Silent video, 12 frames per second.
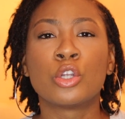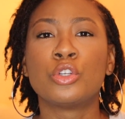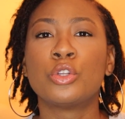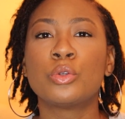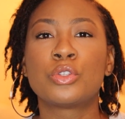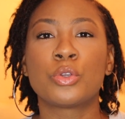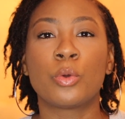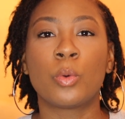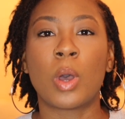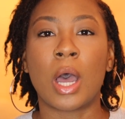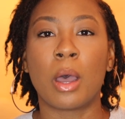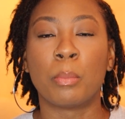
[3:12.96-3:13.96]
due
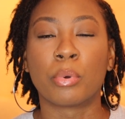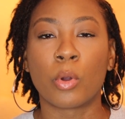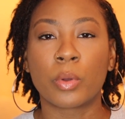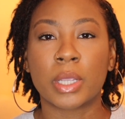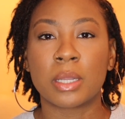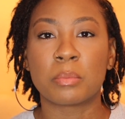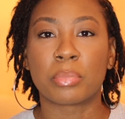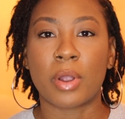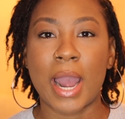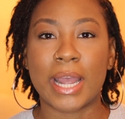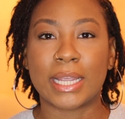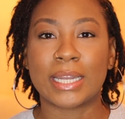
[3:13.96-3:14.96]
to a broken
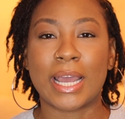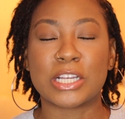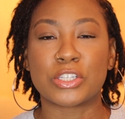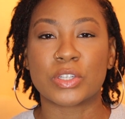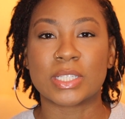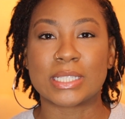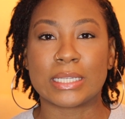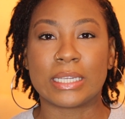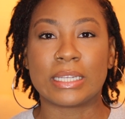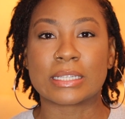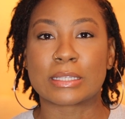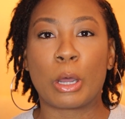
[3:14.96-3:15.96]
bracket. As you can
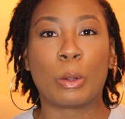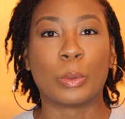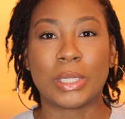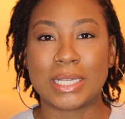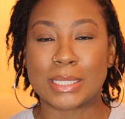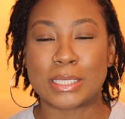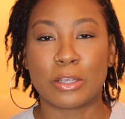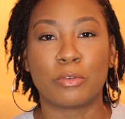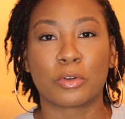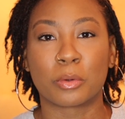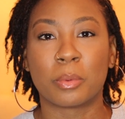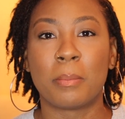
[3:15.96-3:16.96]
see, it's the only
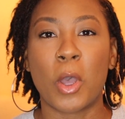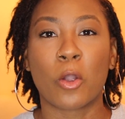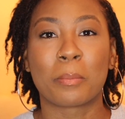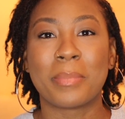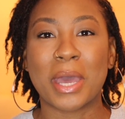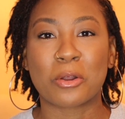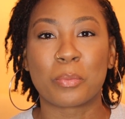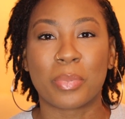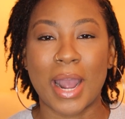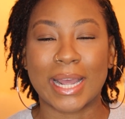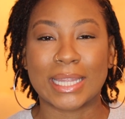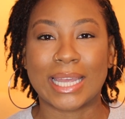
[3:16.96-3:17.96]
silver or metal
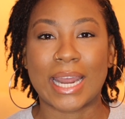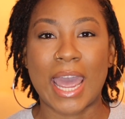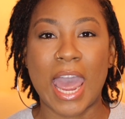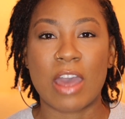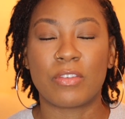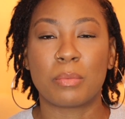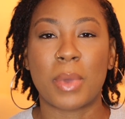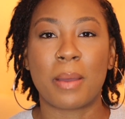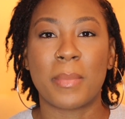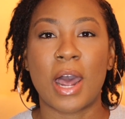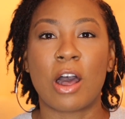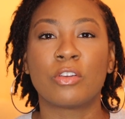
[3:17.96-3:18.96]
bracket that I have in my
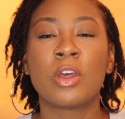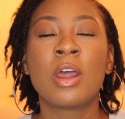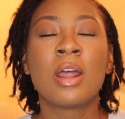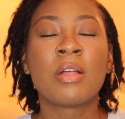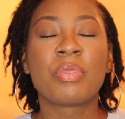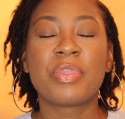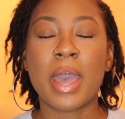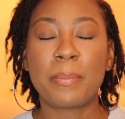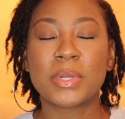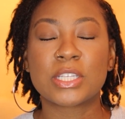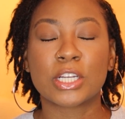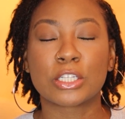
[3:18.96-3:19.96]
mouth. That
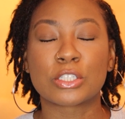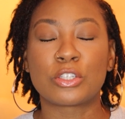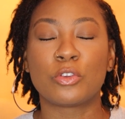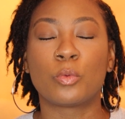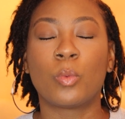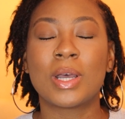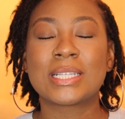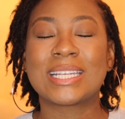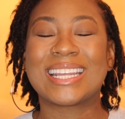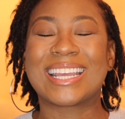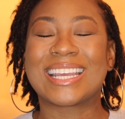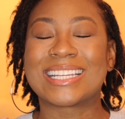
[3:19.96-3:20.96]
particular tooth
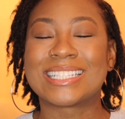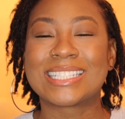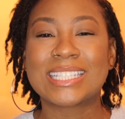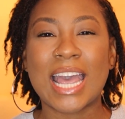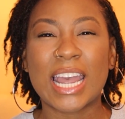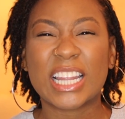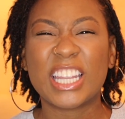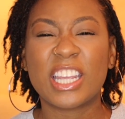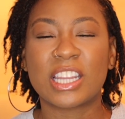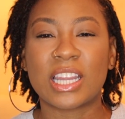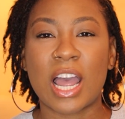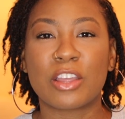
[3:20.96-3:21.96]
wasn't exactly
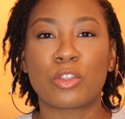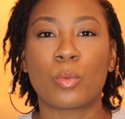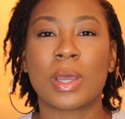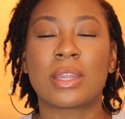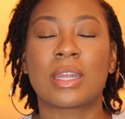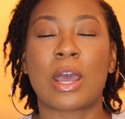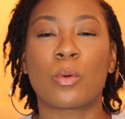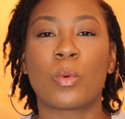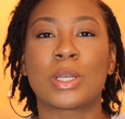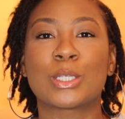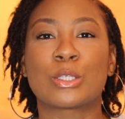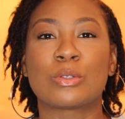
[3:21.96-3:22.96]
aligned the way that I
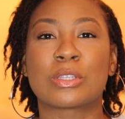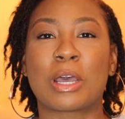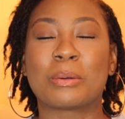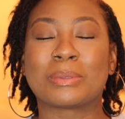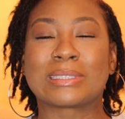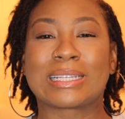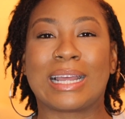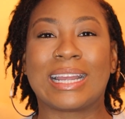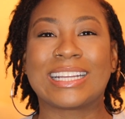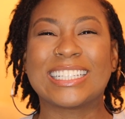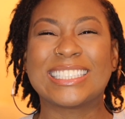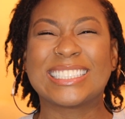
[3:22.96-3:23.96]
wanted to, so I was
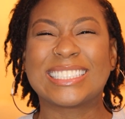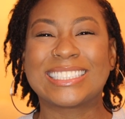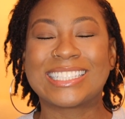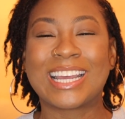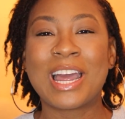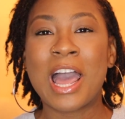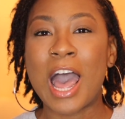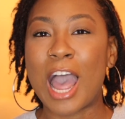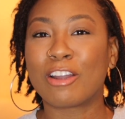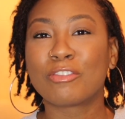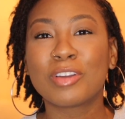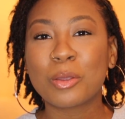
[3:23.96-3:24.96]
like,
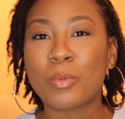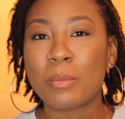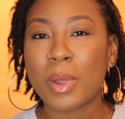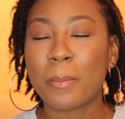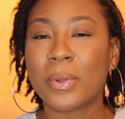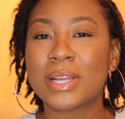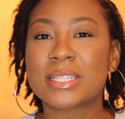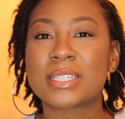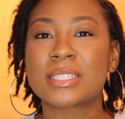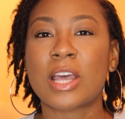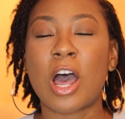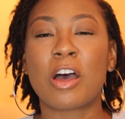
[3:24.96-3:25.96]
I really want my
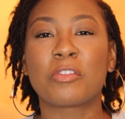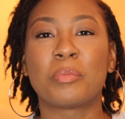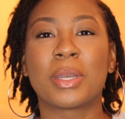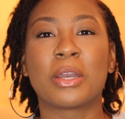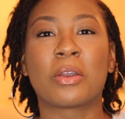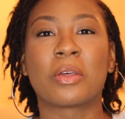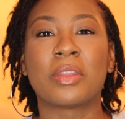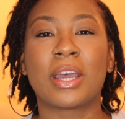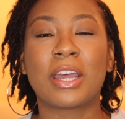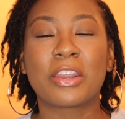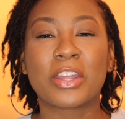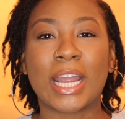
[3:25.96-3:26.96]
braces off, but then on
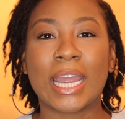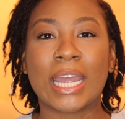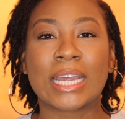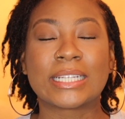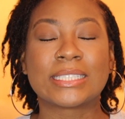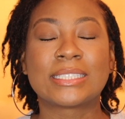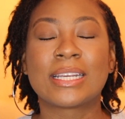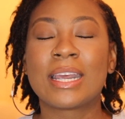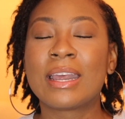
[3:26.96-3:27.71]
the other hand,